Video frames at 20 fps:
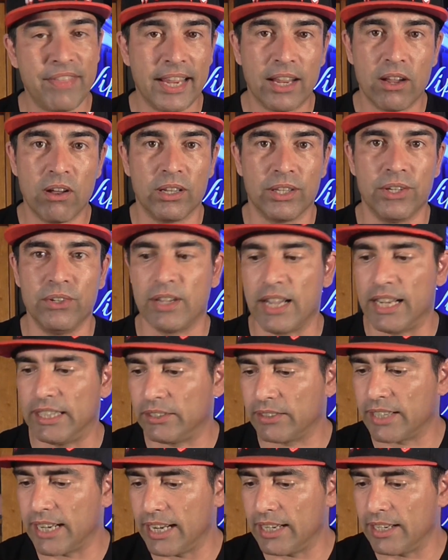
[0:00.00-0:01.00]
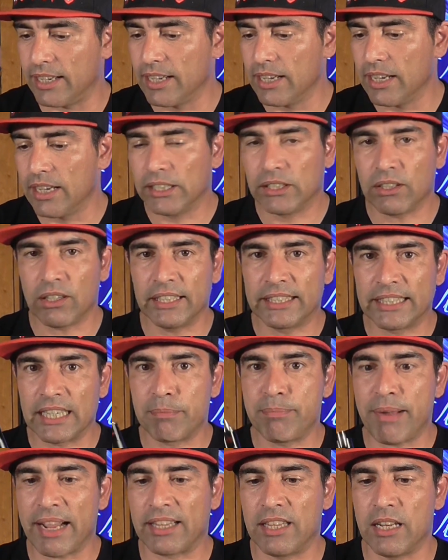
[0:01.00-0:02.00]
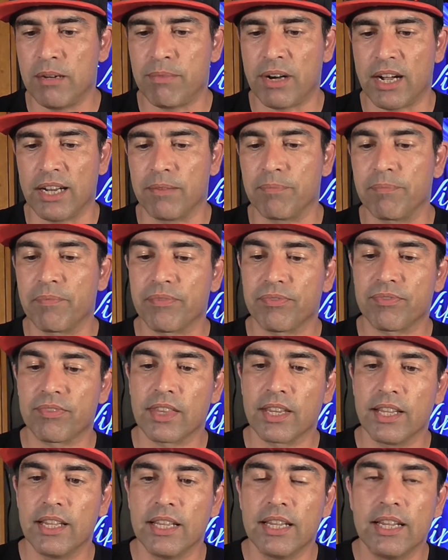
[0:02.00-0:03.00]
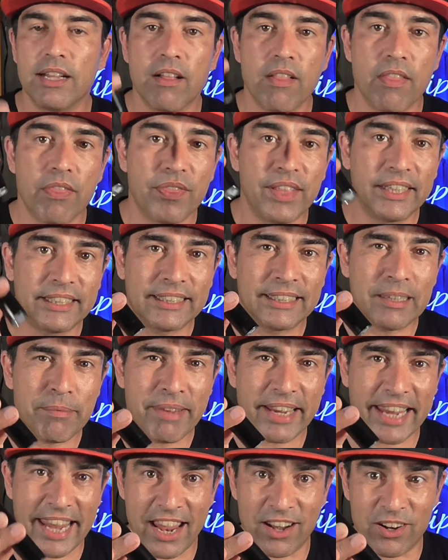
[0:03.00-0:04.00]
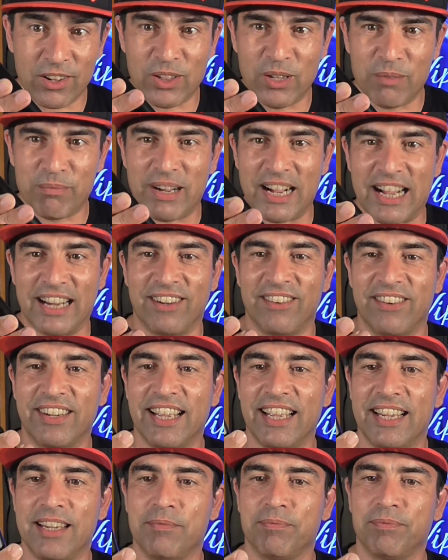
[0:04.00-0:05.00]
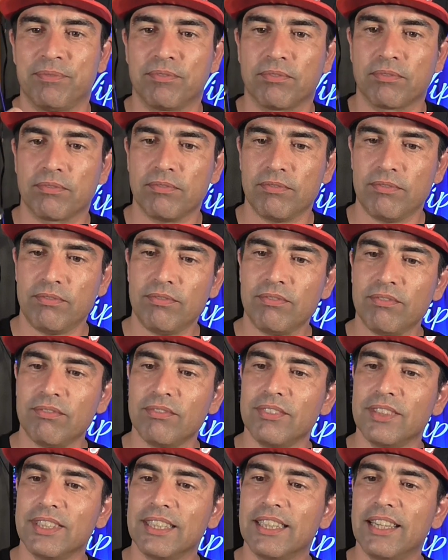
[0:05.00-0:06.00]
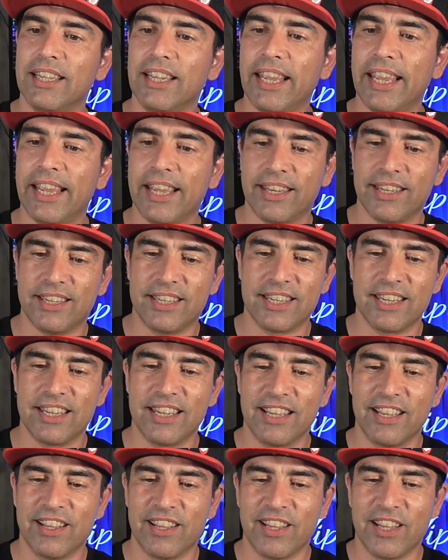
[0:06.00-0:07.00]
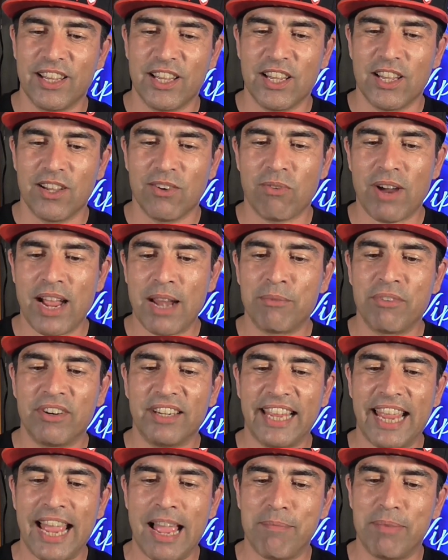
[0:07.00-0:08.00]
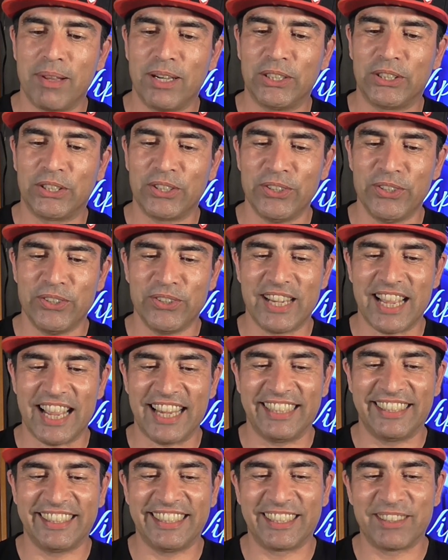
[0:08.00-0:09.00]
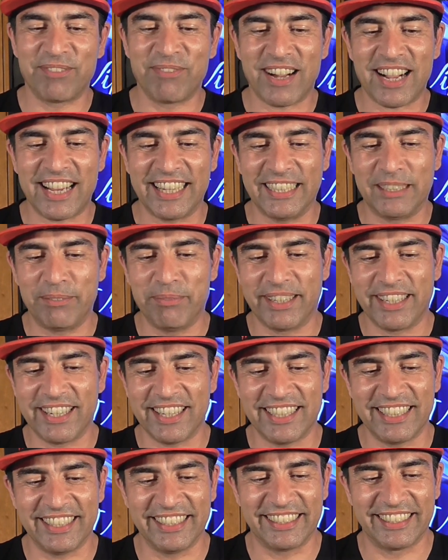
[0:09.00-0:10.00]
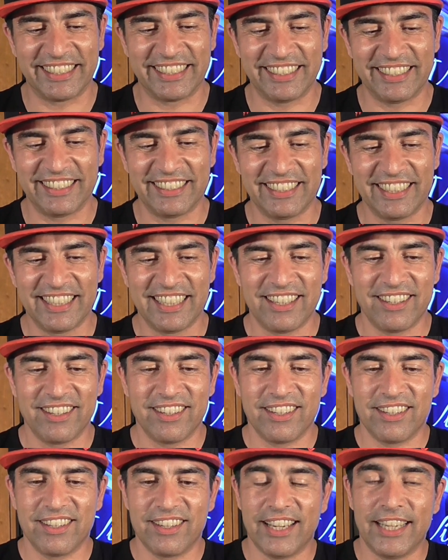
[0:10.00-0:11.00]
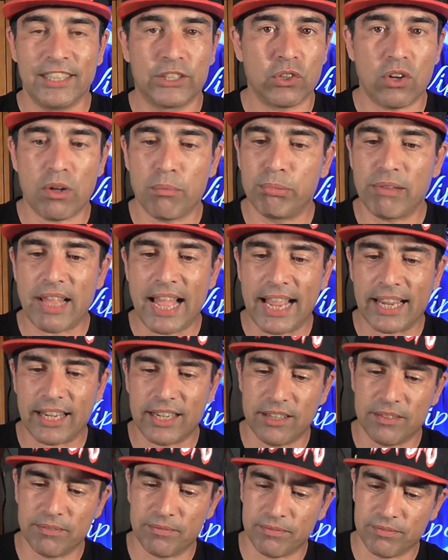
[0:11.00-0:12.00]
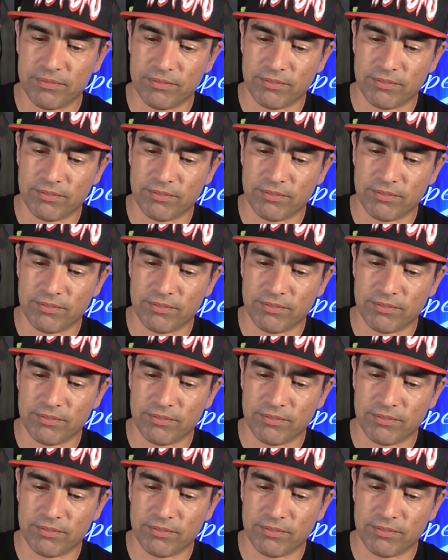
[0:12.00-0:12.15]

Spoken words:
I thank all of you guys, okay? So let's get back to the mod. This is a mechanical mod, okay? And why I'm really happy to show you guys this mod is because it's all black.